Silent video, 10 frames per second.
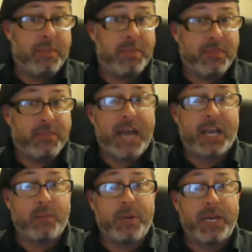that
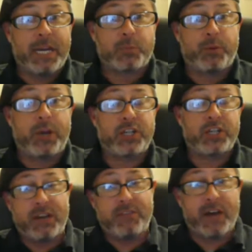could be an expression
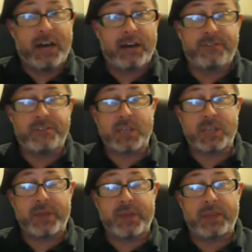of
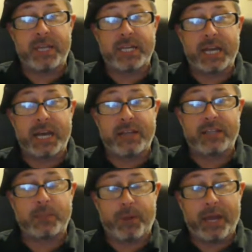something that
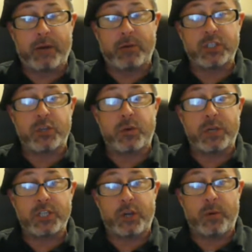the player is doing
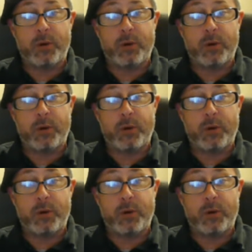too.